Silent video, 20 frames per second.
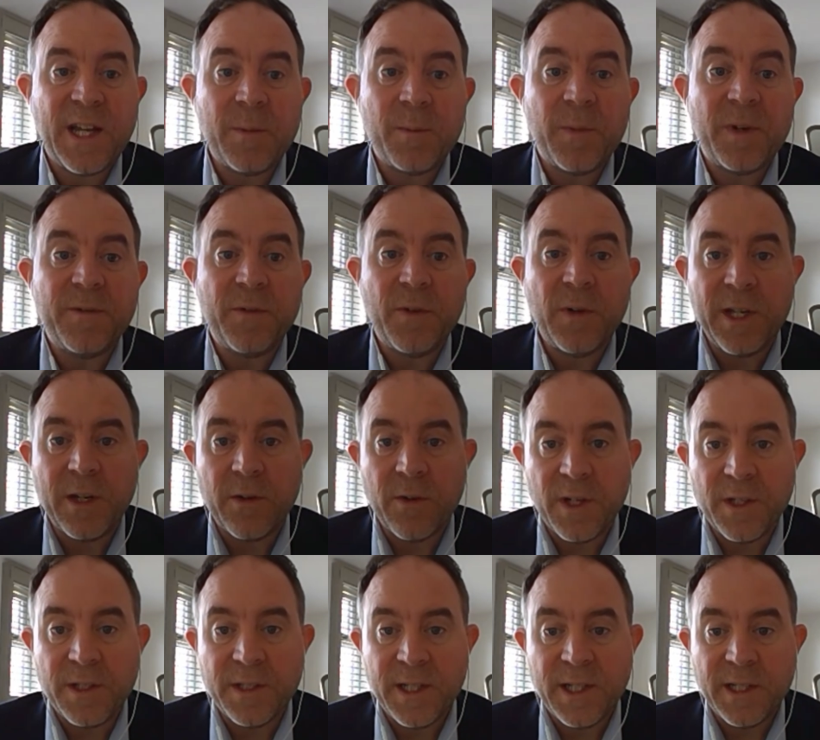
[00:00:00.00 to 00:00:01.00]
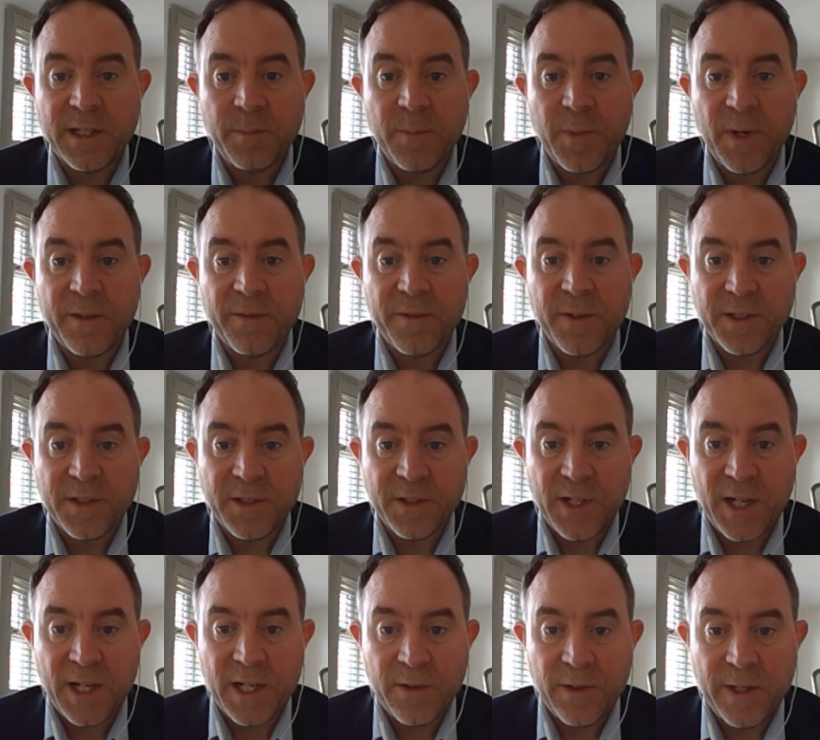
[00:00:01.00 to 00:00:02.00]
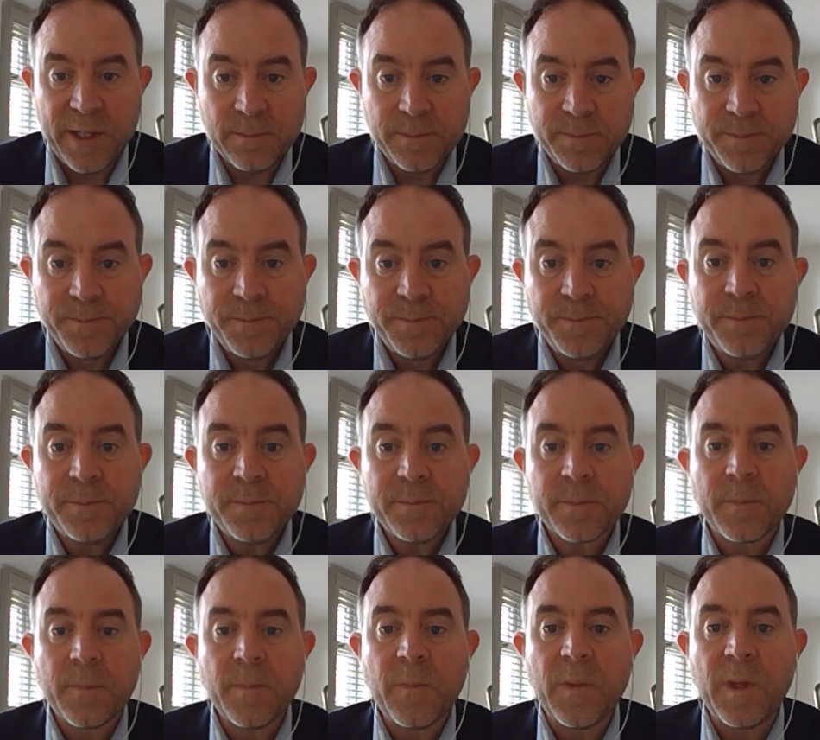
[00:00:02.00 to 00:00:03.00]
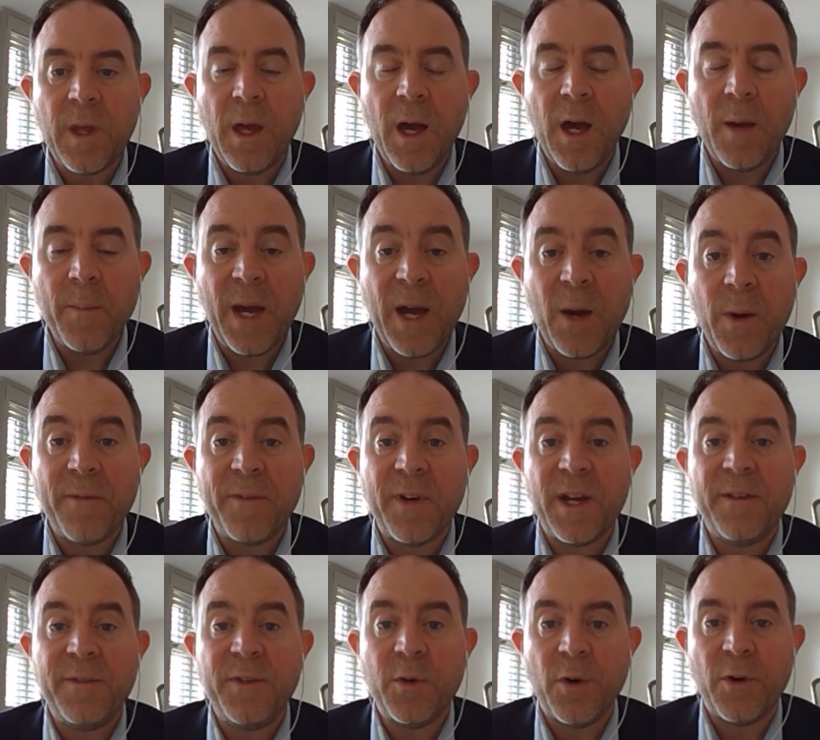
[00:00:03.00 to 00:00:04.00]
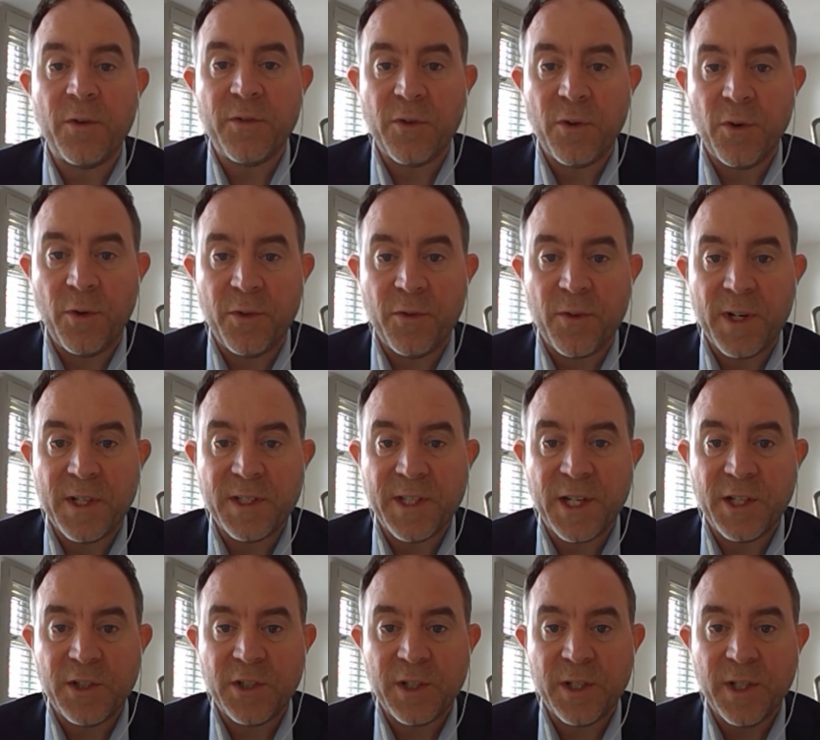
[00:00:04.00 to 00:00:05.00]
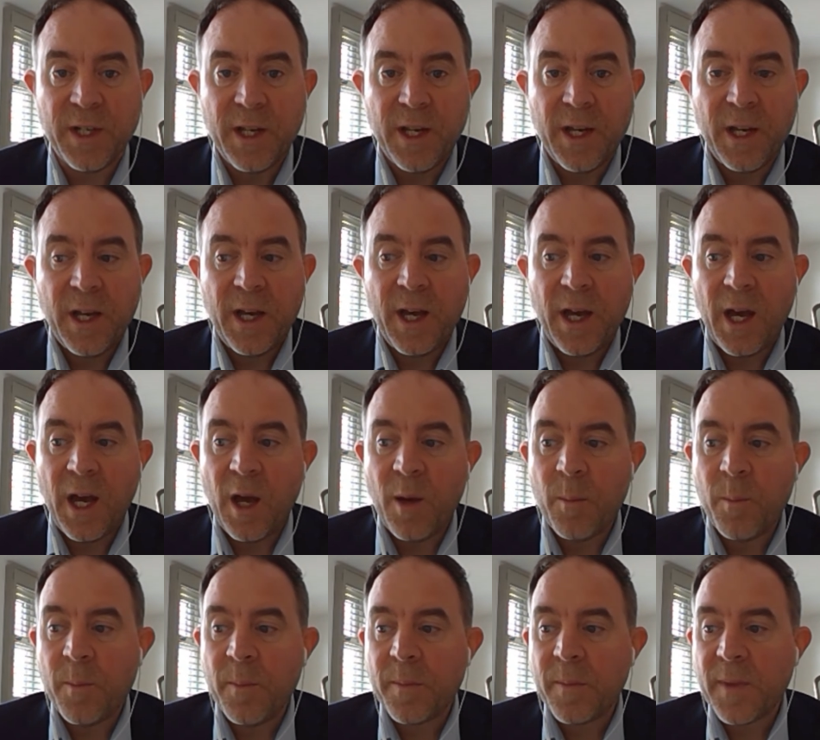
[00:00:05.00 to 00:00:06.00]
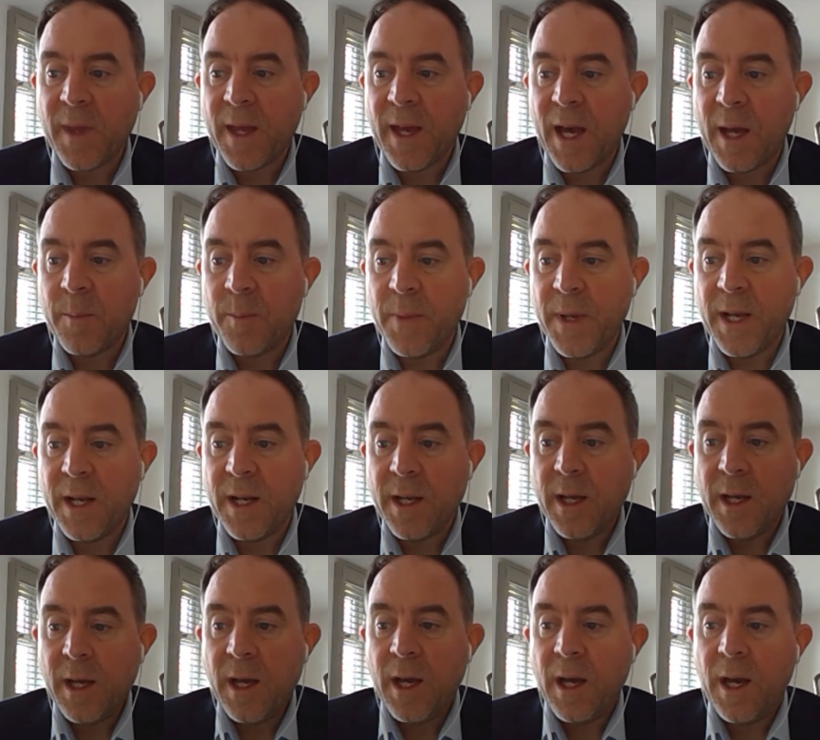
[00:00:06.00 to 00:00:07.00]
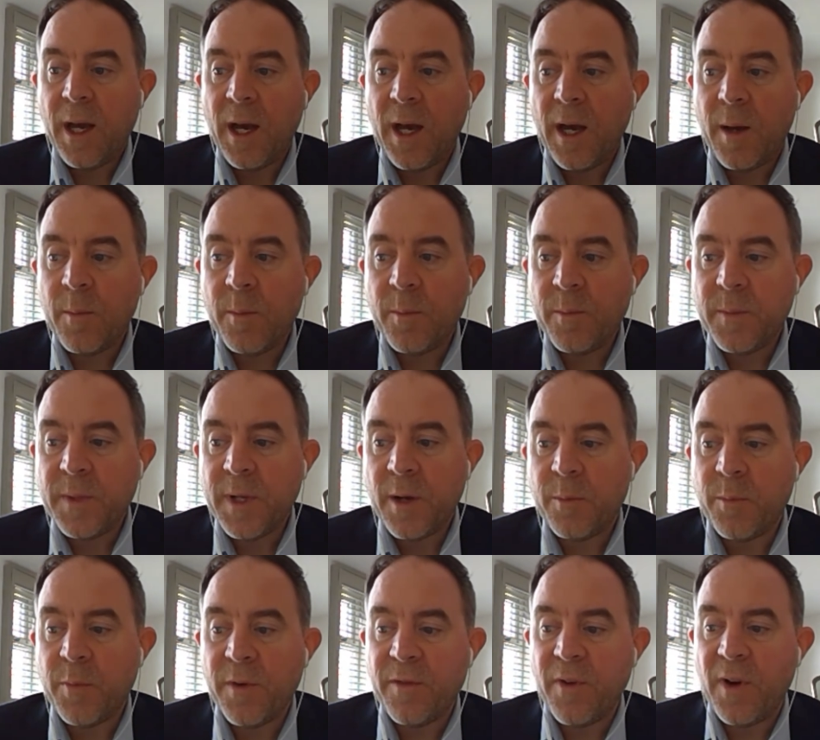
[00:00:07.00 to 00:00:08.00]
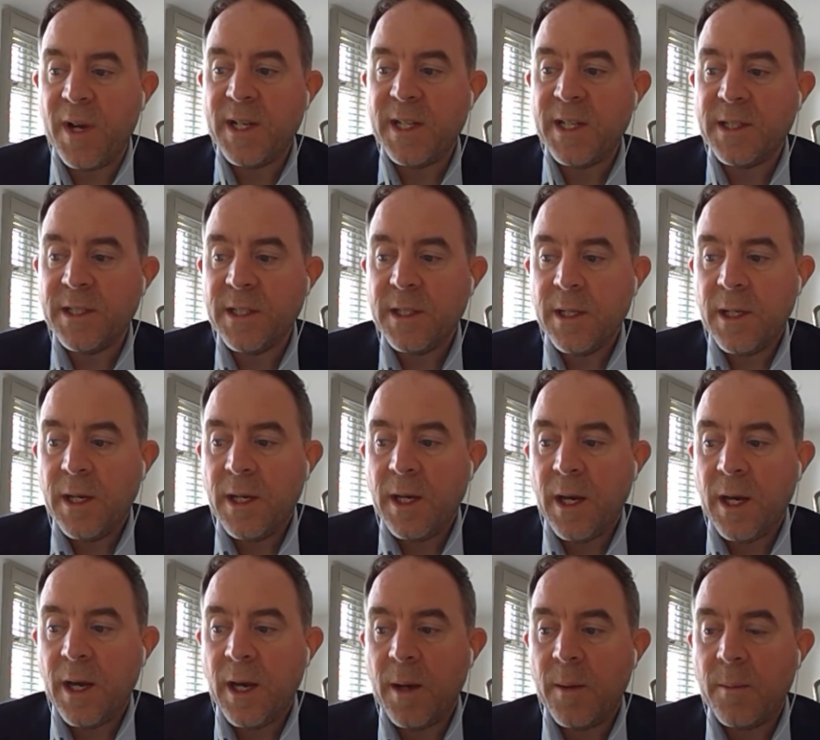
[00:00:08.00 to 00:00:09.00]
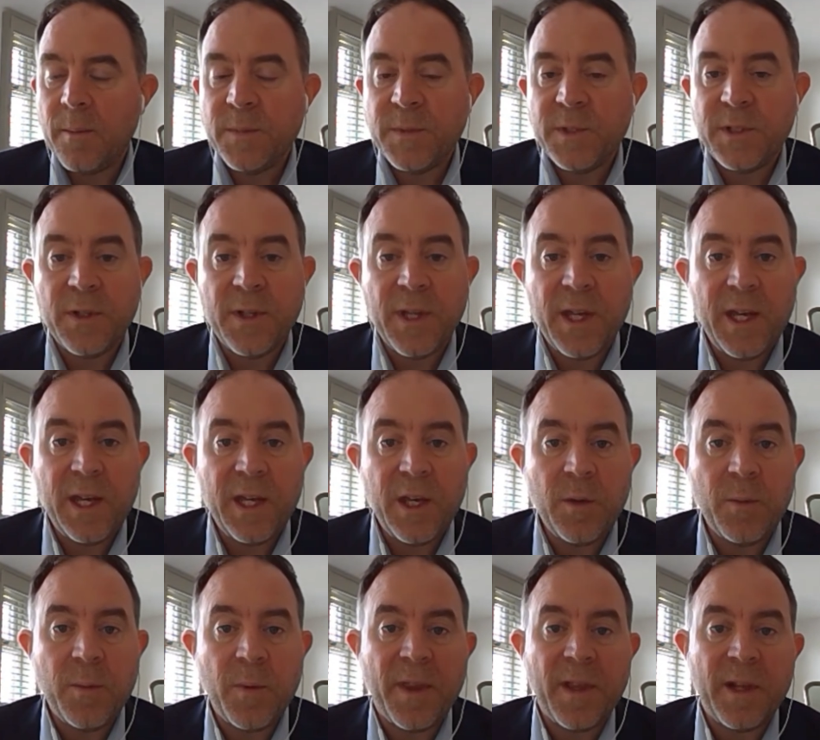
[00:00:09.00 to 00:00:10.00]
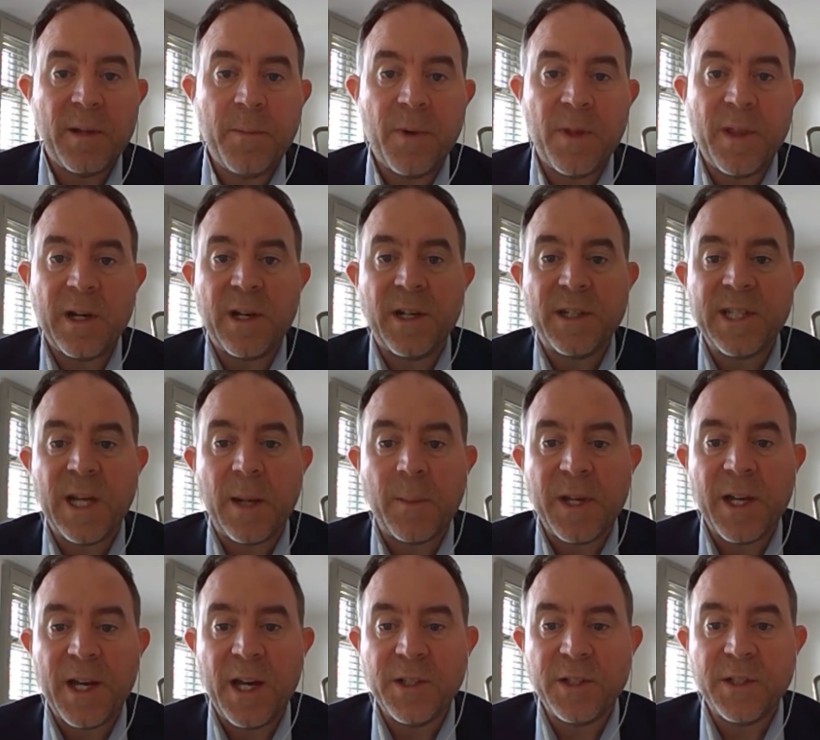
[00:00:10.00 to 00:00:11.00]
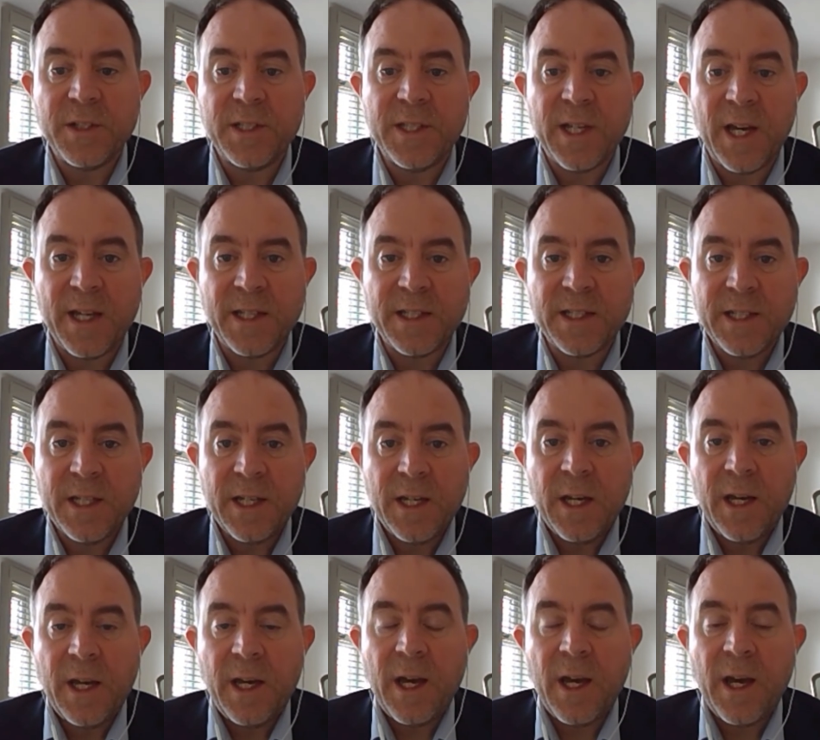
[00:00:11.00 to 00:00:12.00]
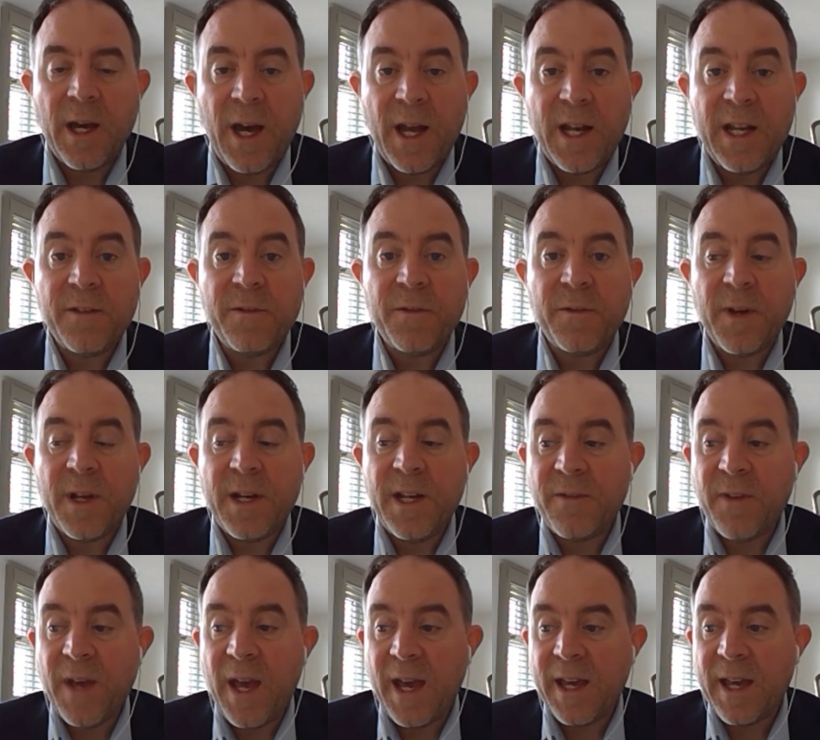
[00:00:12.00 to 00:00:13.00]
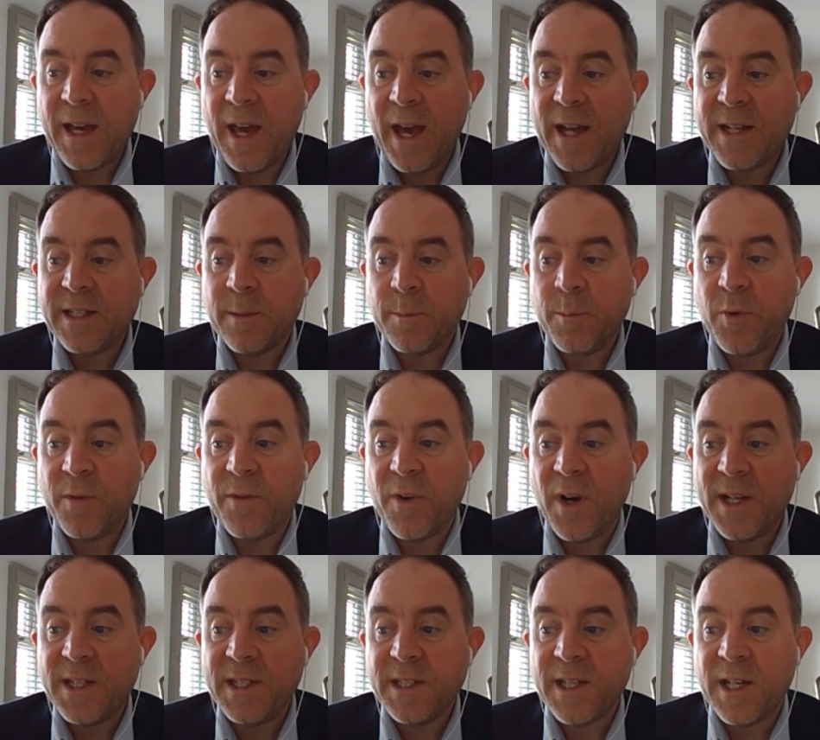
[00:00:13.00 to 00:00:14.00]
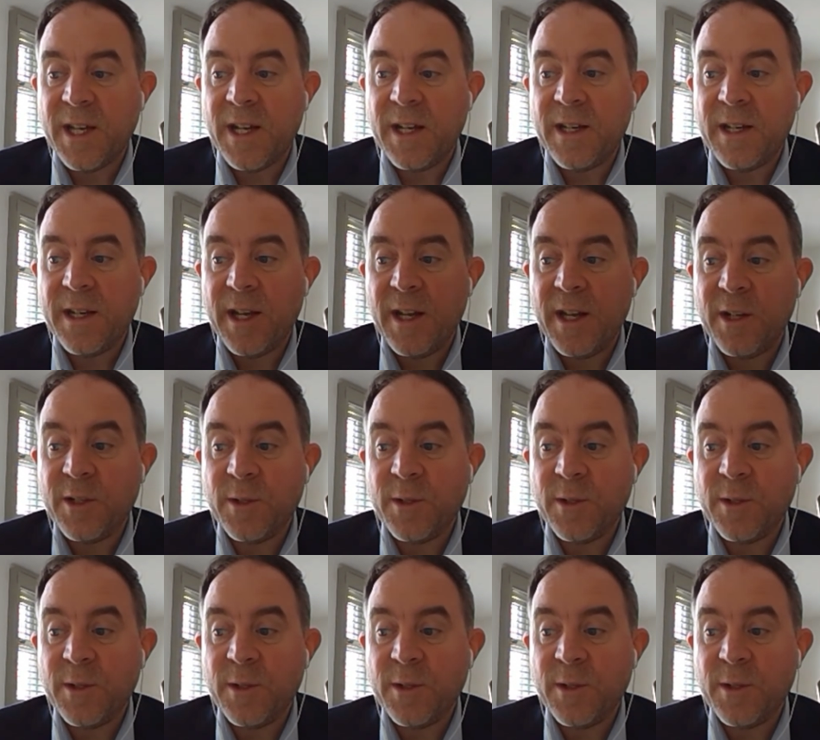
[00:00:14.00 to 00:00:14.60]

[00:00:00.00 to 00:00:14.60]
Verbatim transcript: hadn't been fully granted by the first of January, Um, however, if your authorization um, had been, um, you know, provided um, to the E U by the by the last application date, uh, and if and if ECHA had provided an, an